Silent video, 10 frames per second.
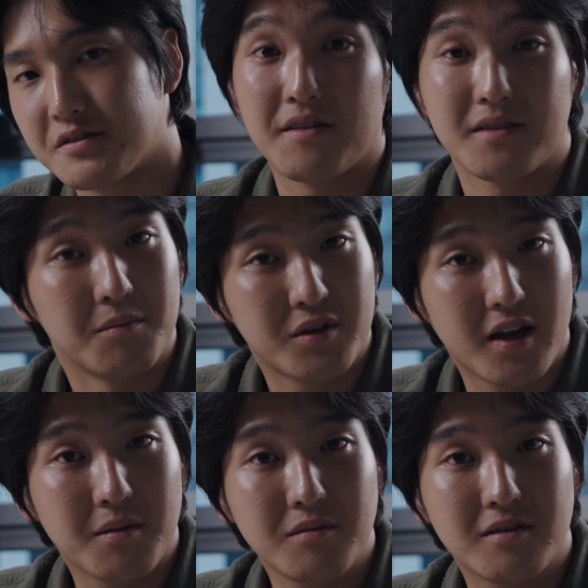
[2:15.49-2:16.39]

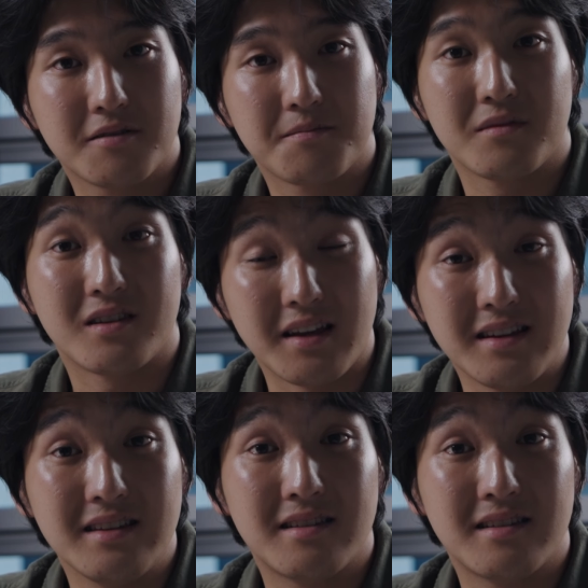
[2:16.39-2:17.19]
Sometimes they need